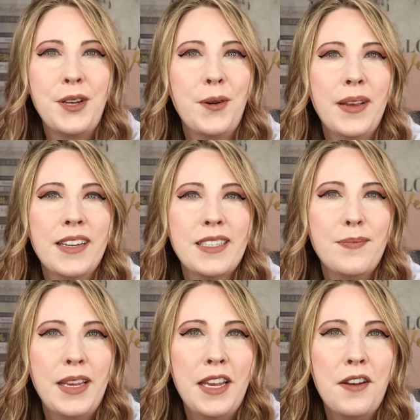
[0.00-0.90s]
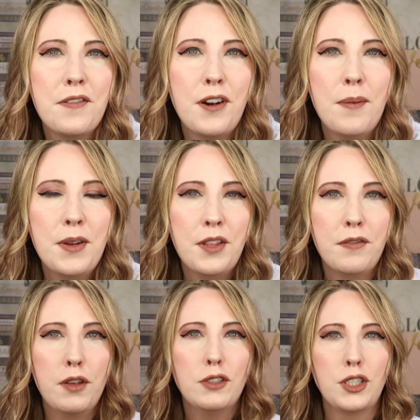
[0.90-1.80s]
so it is me from the
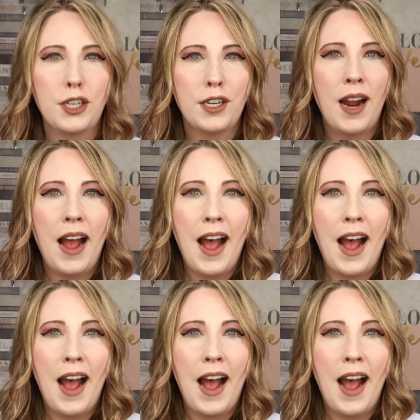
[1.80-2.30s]
future.